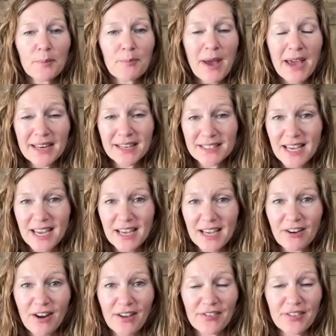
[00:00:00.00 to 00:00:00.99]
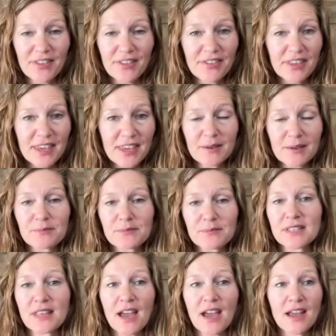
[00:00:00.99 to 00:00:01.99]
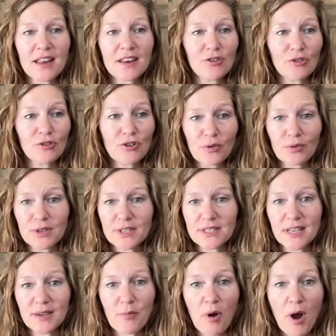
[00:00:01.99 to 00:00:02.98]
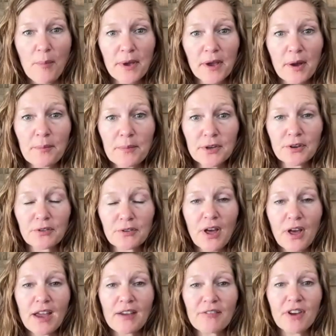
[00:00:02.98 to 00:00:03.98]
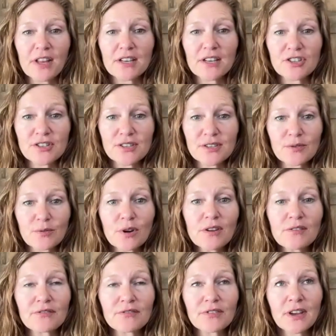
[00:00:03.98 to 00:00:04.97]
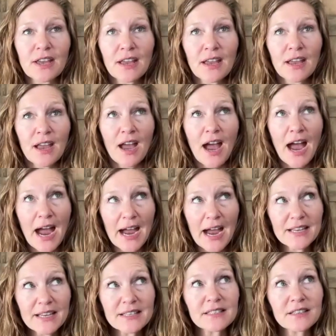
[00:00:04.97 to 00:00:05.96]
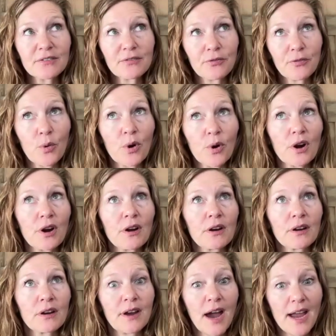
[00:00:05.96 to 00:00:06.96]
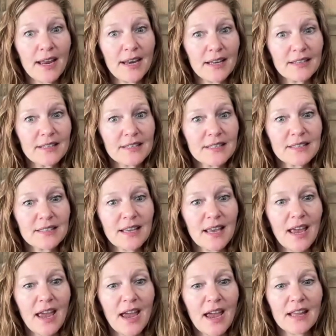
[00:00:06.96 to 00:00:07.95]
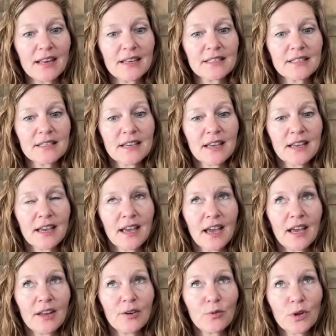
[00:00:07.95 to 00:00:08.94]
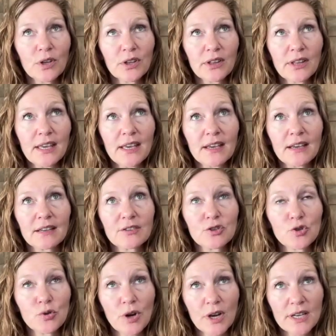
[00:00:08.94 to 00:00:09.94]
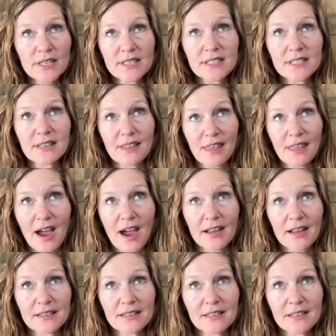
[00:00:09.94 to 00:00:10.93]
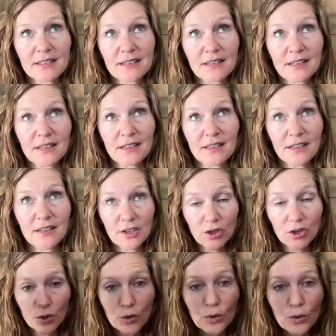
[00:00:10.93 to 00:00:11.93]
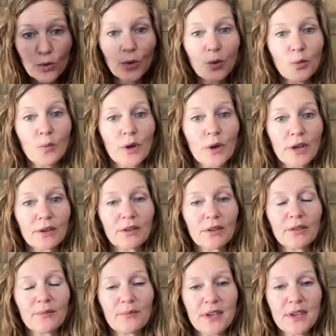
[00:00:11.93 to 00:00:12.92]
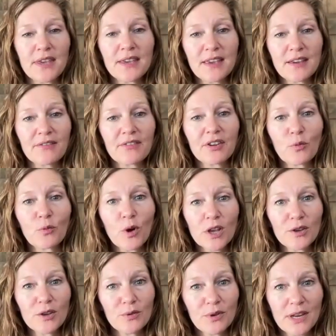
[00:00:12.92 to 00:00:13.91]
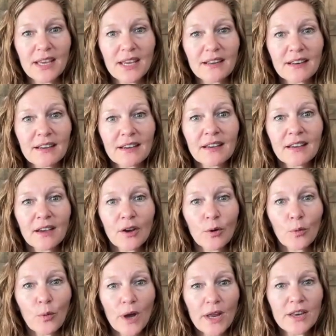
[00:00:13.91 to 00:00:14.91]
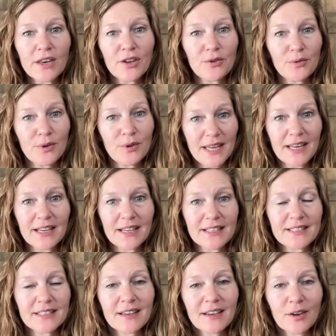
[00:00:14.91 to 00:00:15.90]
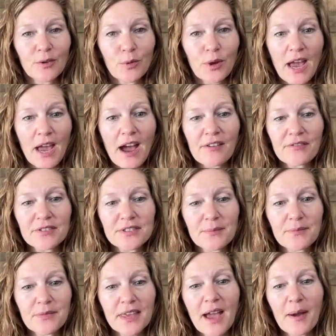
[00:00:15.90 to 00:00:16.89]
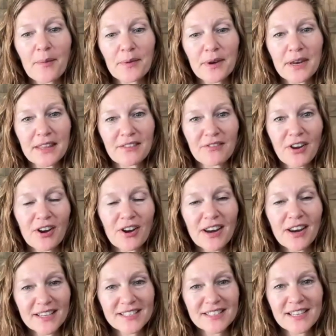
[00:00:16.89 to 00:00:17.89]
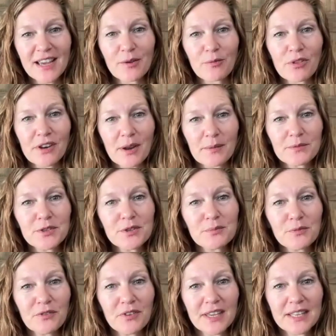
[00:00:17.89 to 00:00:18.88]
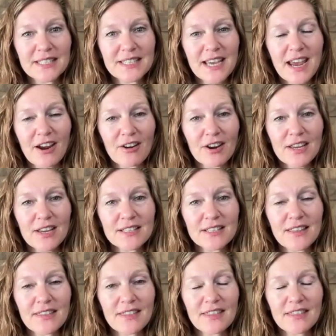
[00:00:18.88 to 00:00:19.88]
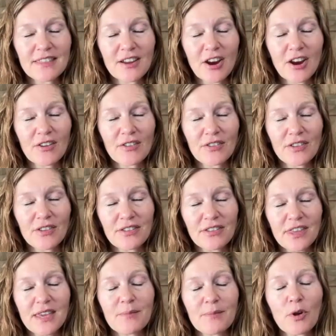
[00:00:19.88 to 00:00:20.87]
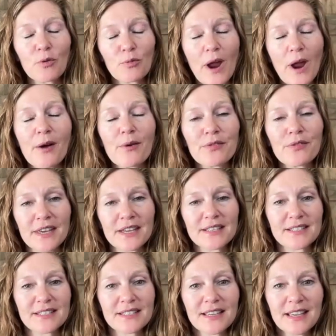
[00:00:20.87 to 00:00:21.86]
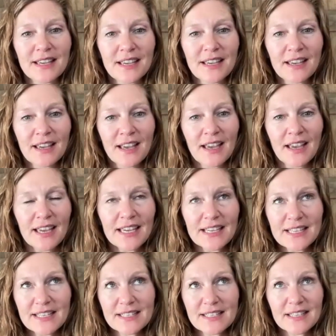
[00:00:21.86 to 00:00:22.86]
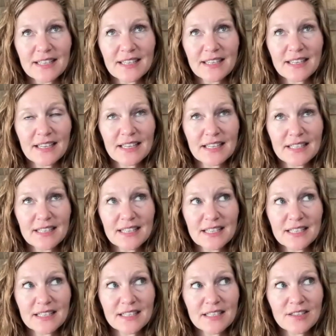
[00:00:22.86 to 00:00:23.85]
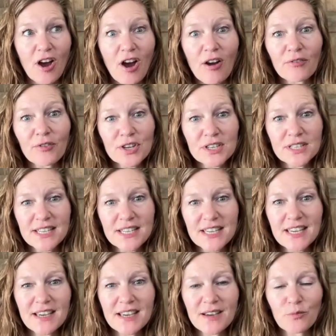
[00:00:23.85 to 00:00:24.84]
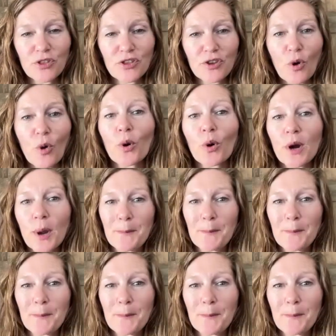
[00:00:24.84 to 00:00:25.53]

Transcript: meditate on the themes that you're noticing popping up in your life, and just sort of ask for guidance and really trust that you will be given what you need when you need it. We have something happening the very next day with Neptune moving into Aries, and the theme around this is is this sovereignty with your